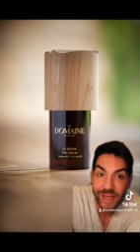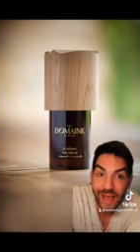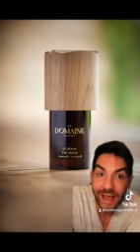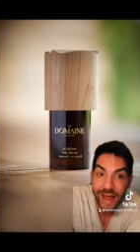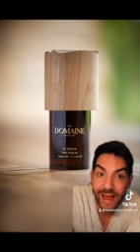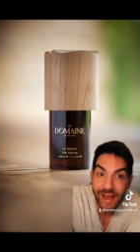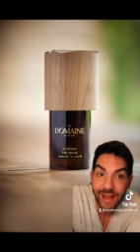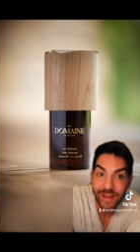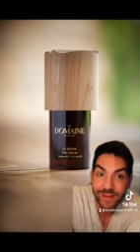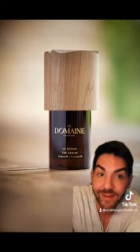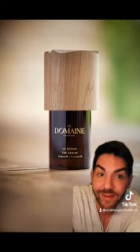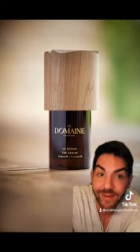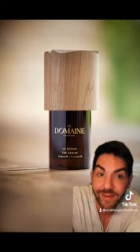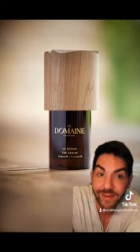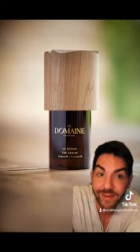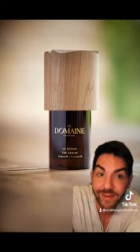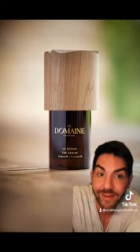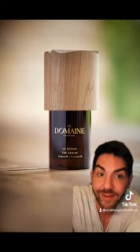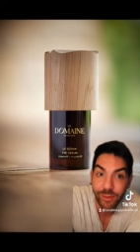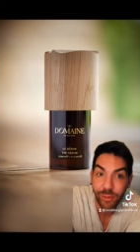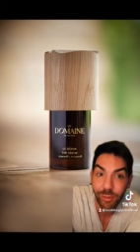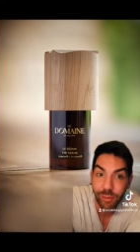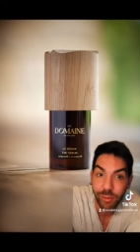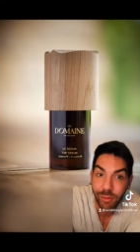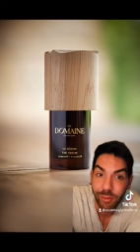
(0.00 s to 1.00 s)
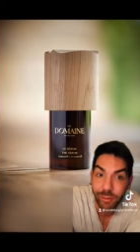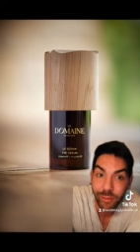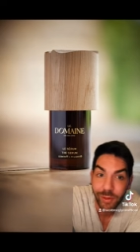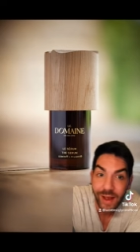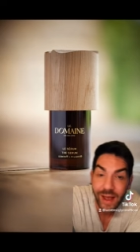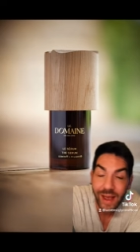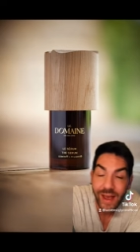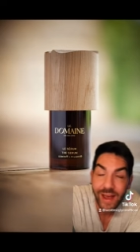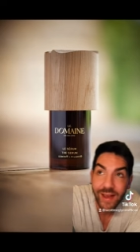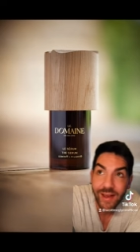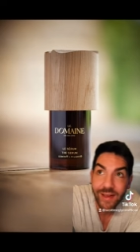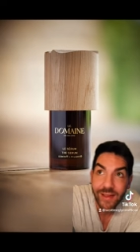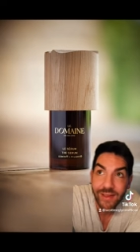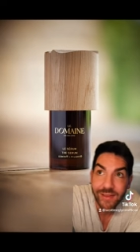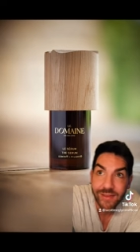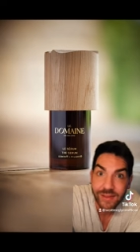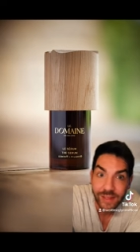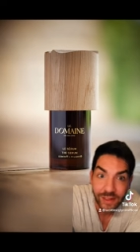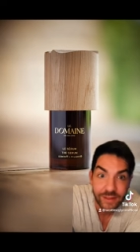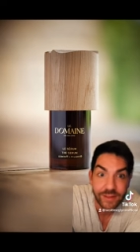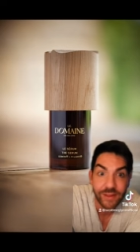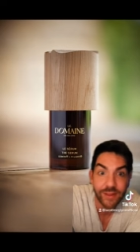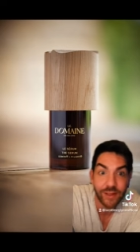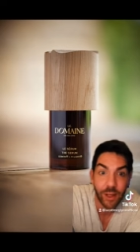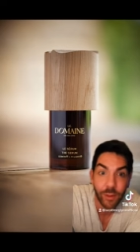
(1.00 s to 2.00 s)
and
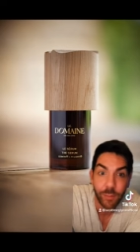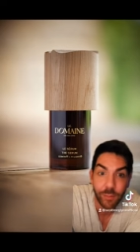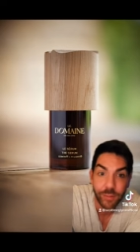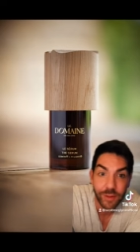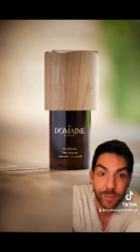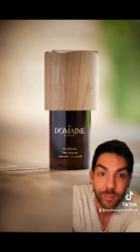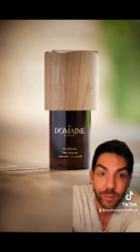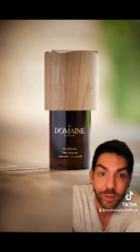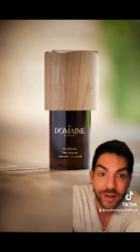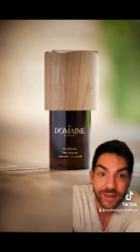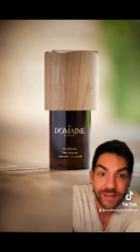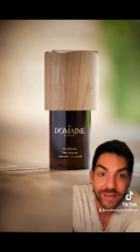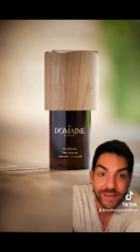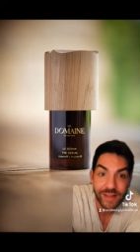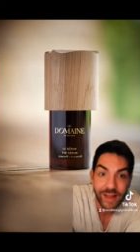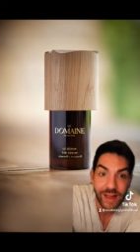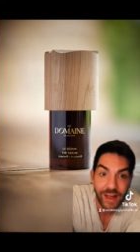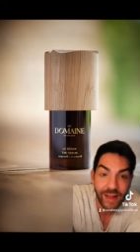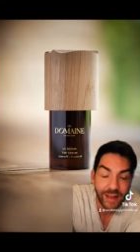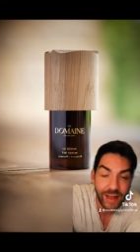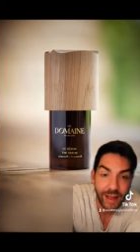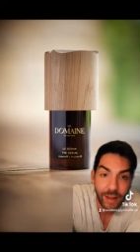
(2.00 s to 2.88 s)
does it come with a price tag?